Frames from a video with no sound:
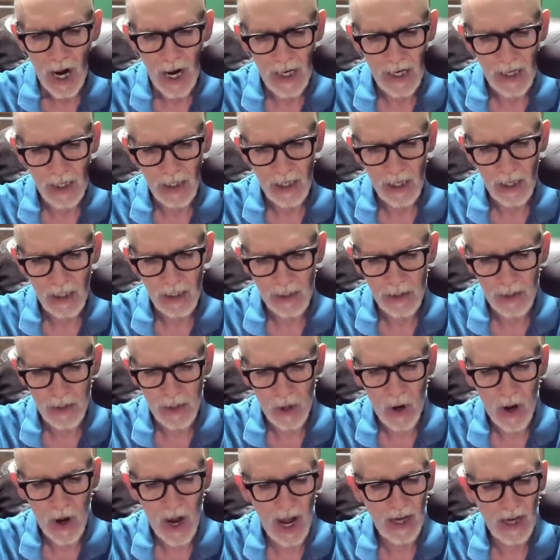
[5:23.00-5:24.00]

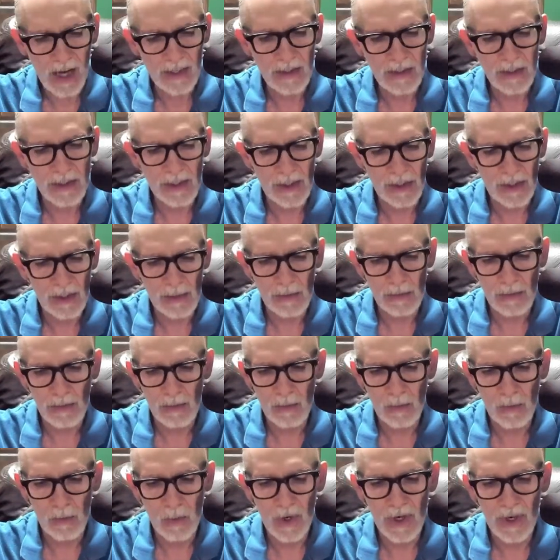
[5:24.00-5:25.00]
I just
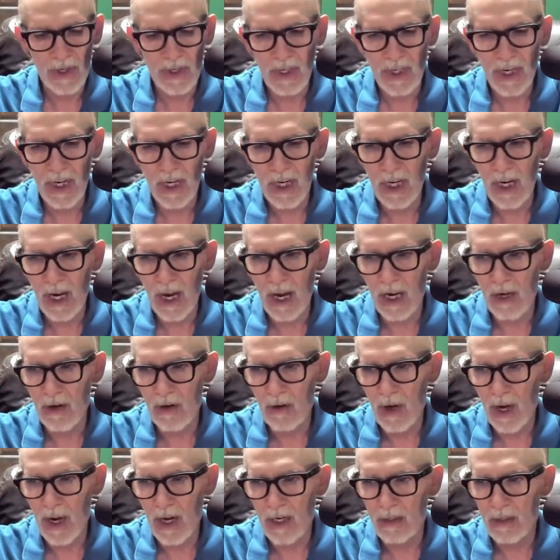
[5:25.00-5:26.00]
one day
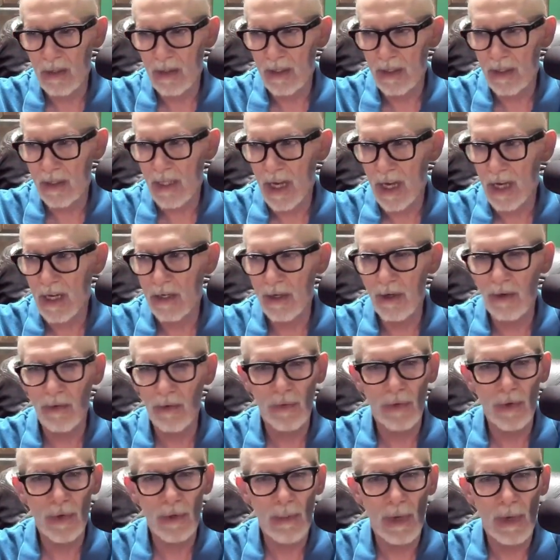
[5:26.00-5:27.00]
I decided to
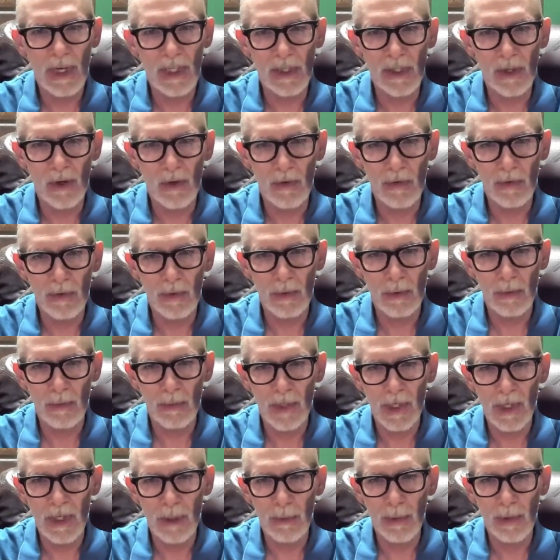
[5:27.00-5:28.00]
free myself to
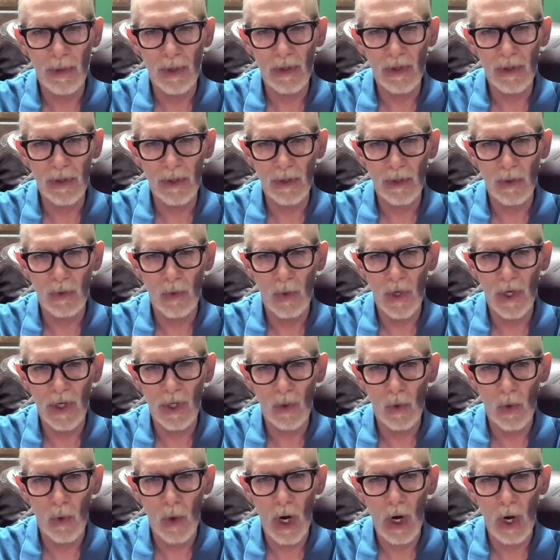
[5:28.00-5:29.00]
be the person who I
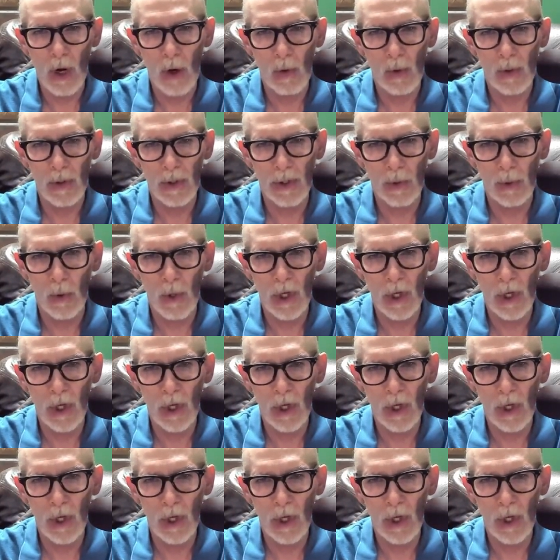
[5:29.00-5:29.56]
knew I always